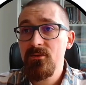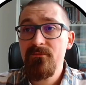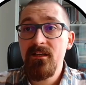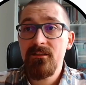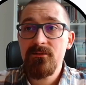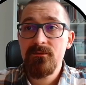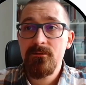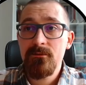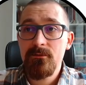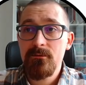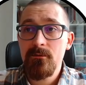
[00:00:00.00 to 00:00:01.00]
We've got
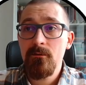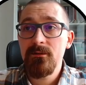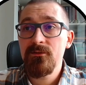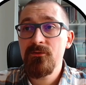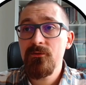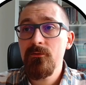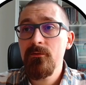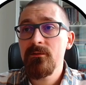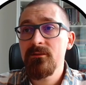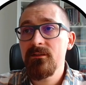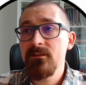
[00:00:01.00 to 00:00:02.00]
only two,
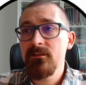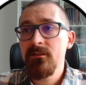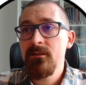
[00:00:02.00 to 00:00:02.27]
the